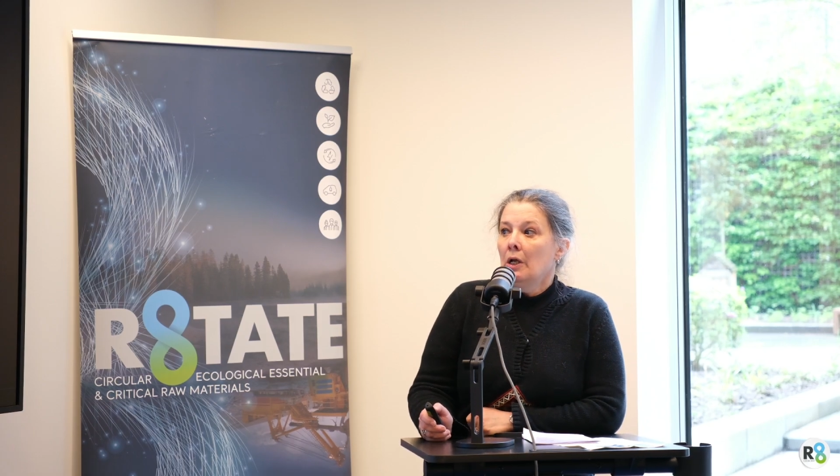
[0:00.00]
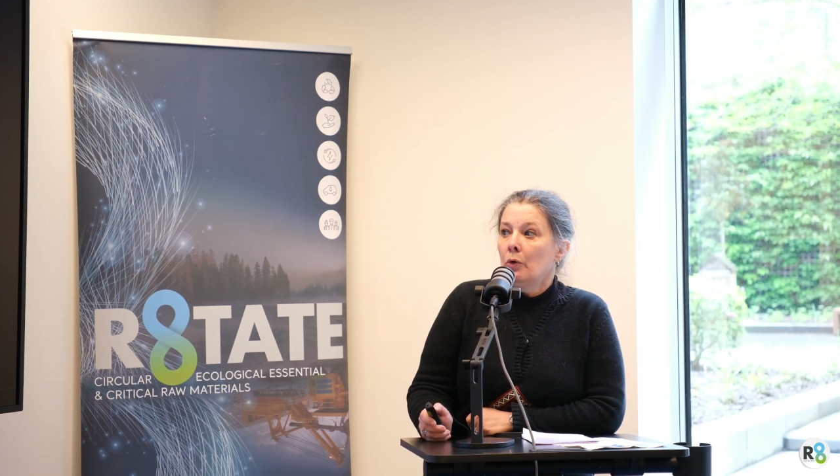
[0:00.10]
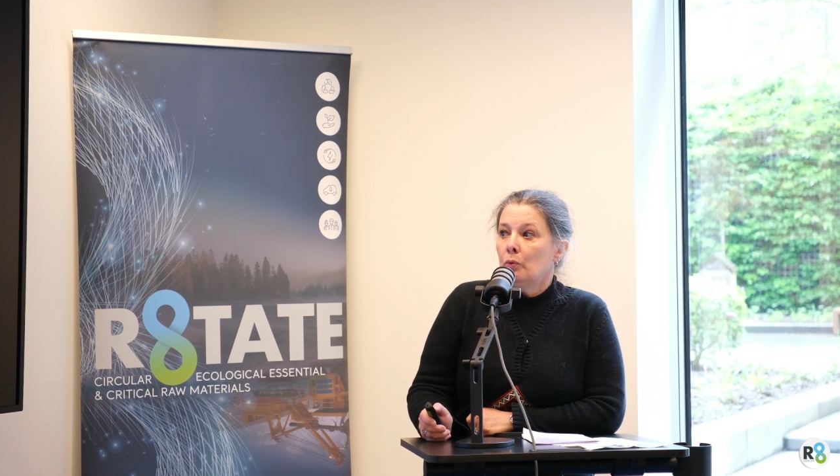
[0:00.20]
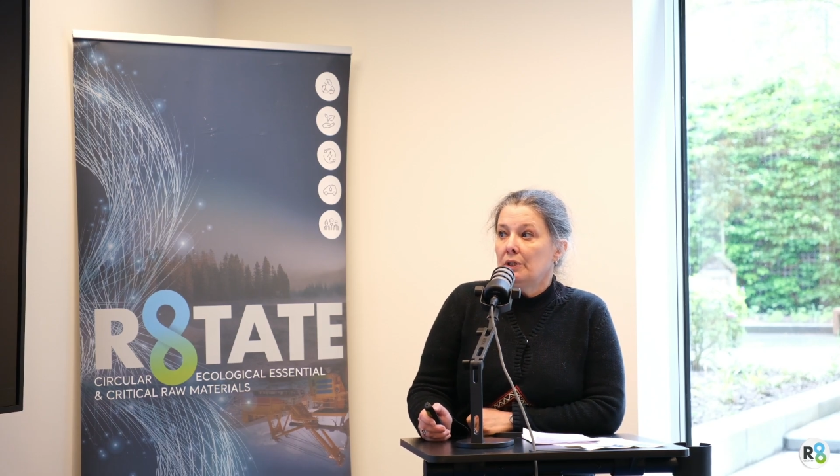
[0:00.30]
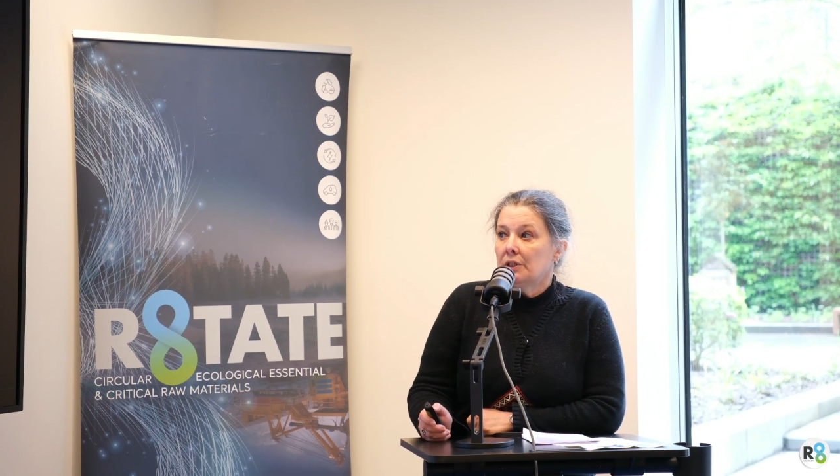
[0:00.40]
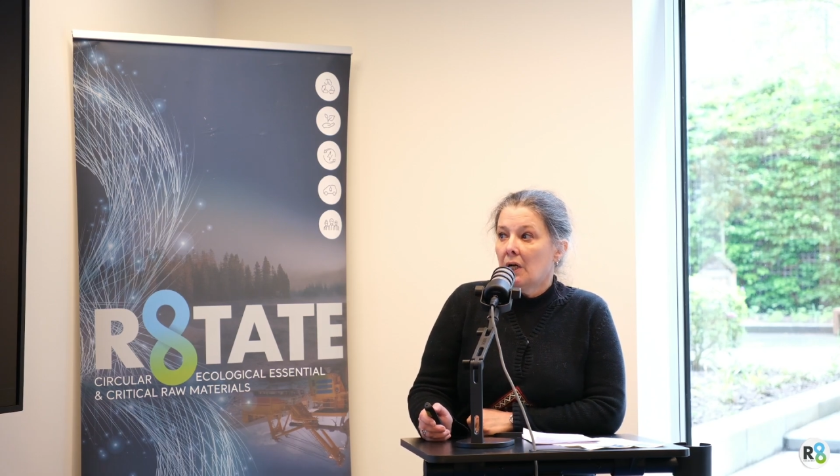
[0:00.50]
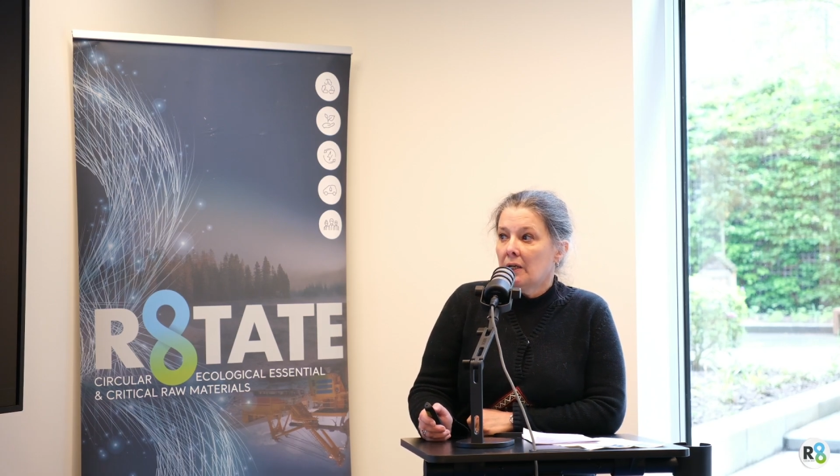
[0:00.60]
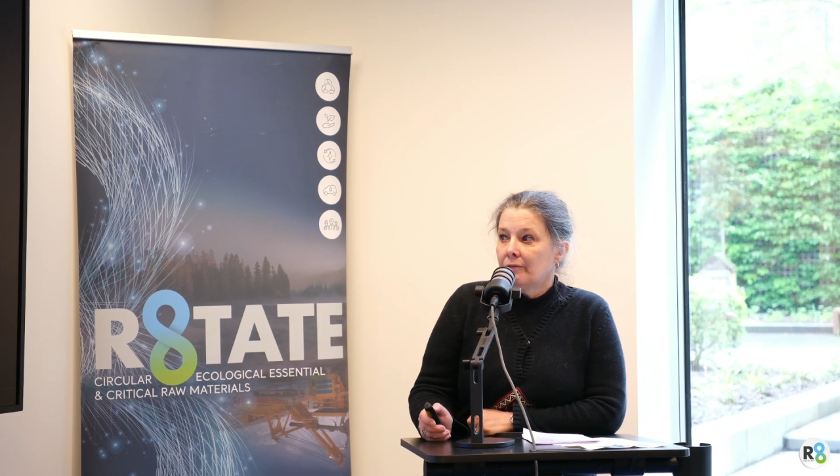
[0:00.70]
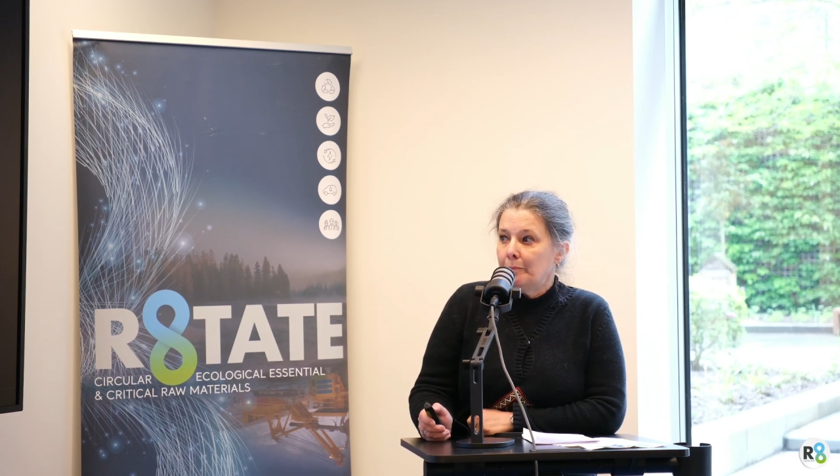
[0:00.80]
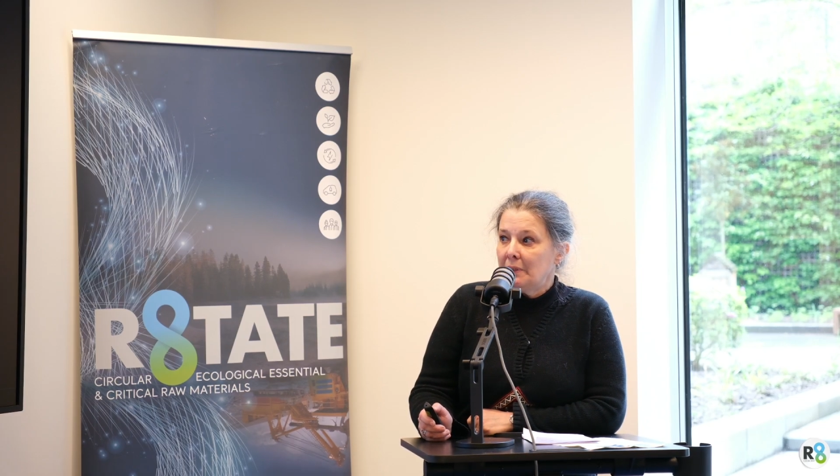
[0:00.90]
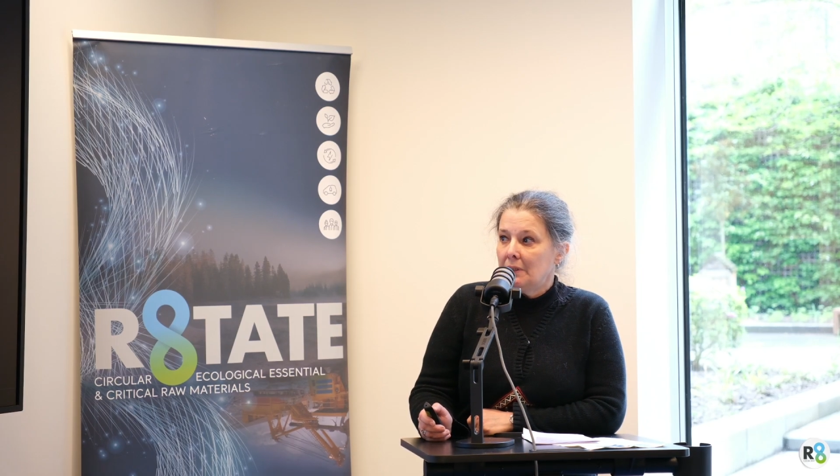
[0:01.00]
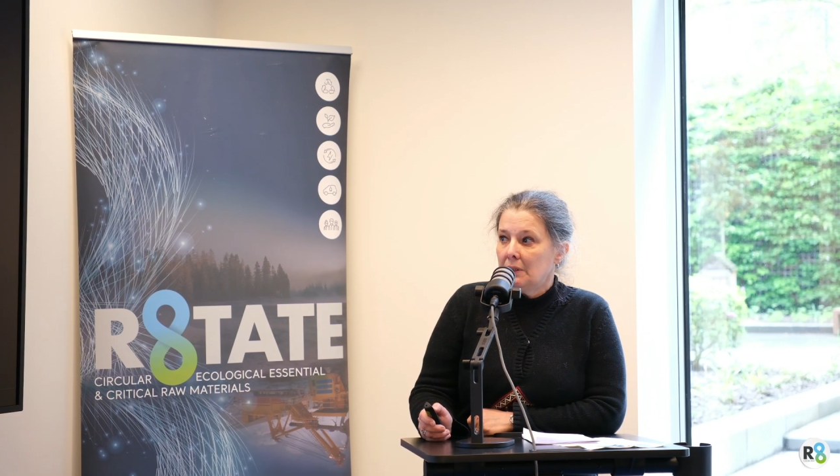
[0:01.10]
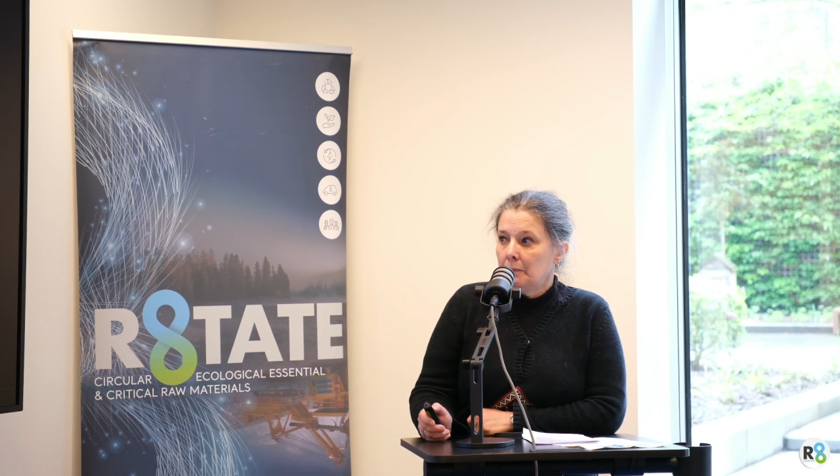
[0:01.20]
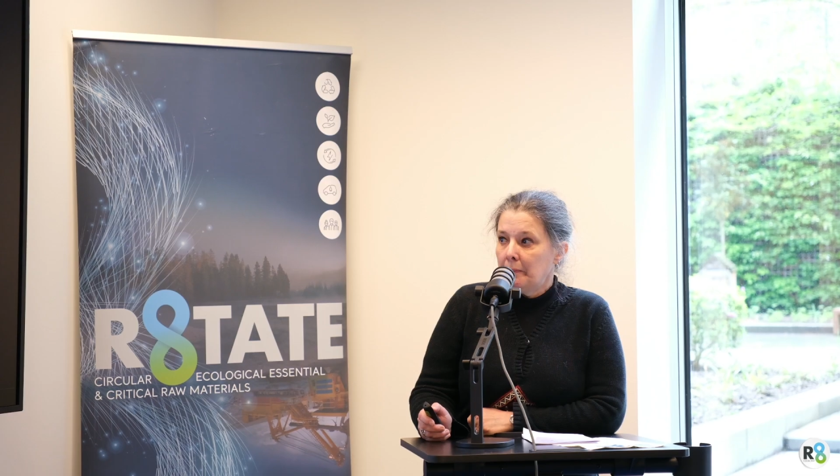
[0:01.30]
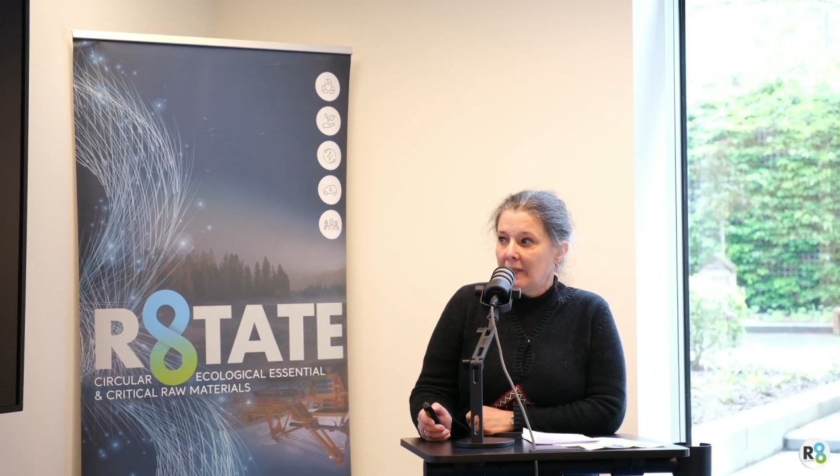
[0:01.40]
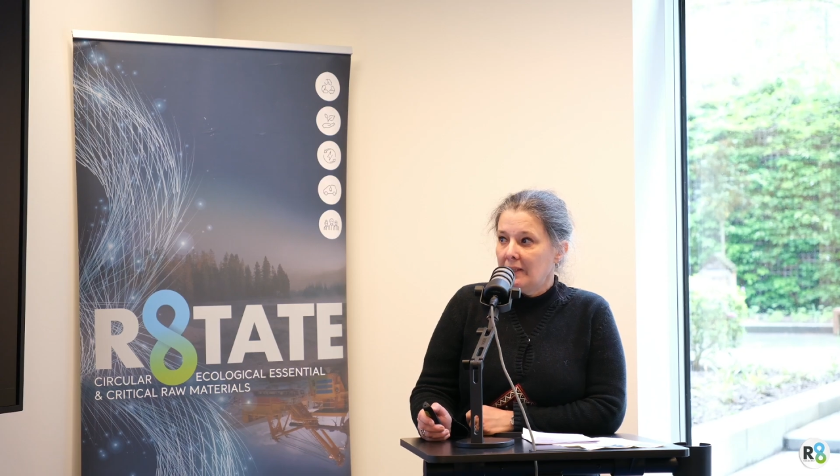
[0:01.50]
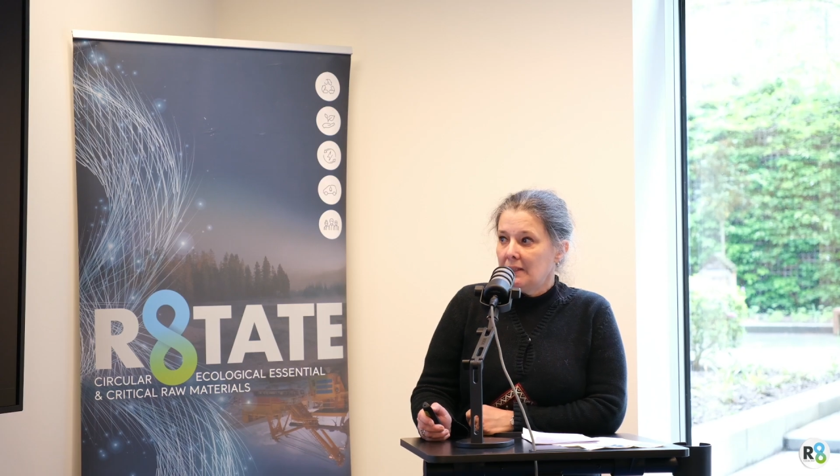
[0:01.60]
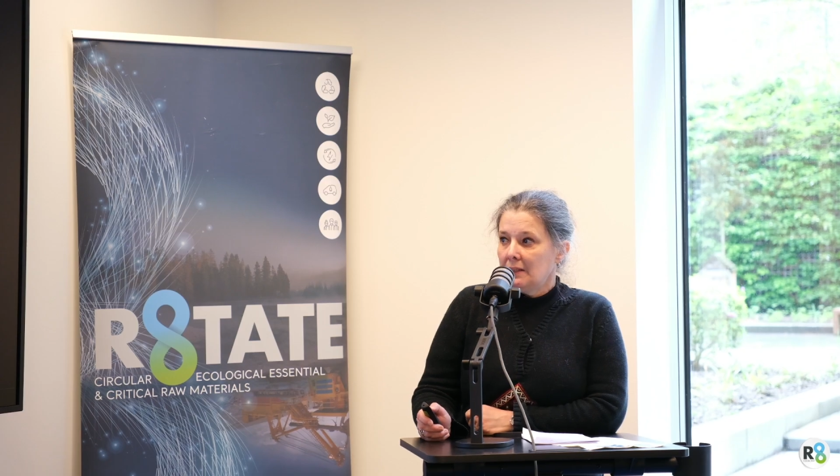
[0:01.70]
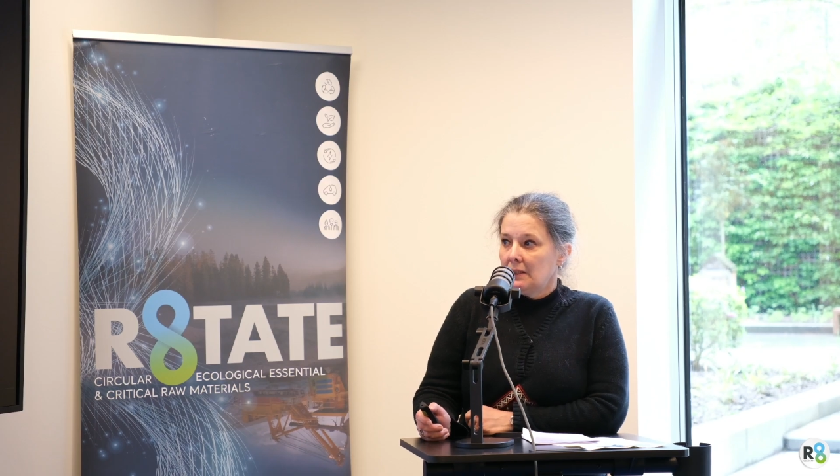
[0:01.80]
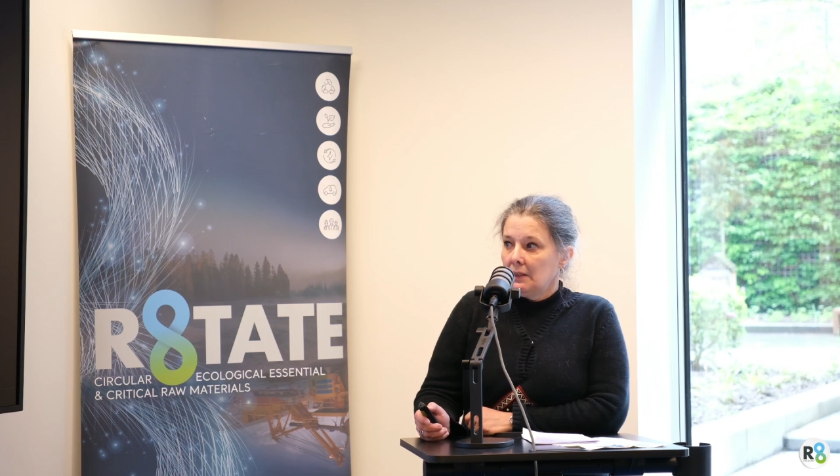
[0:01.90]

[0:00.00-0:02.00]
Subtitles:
which have been embedded